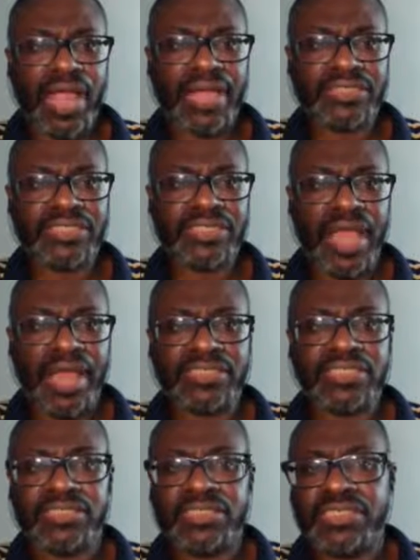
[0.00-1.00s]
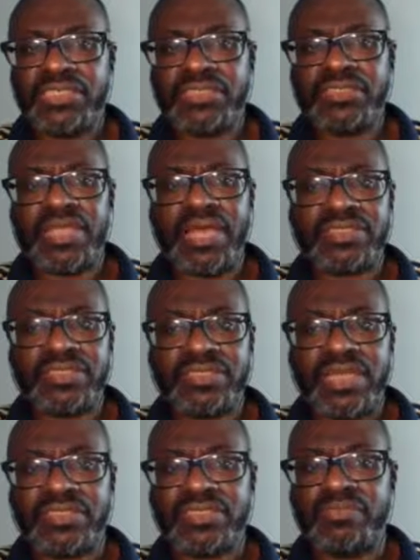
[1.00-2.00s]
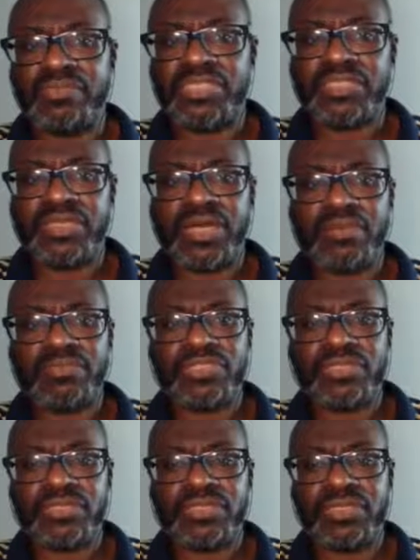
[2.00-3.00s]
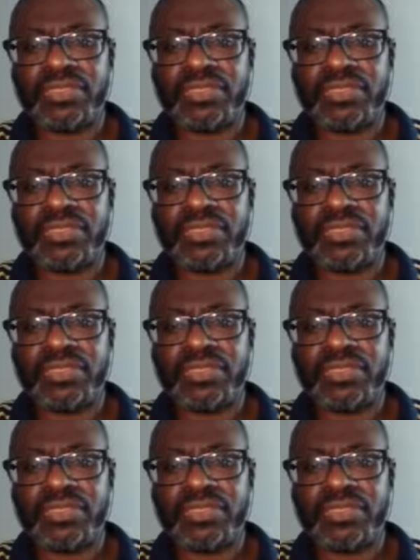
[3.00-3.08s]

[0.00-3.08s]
actually, that's a misnomer.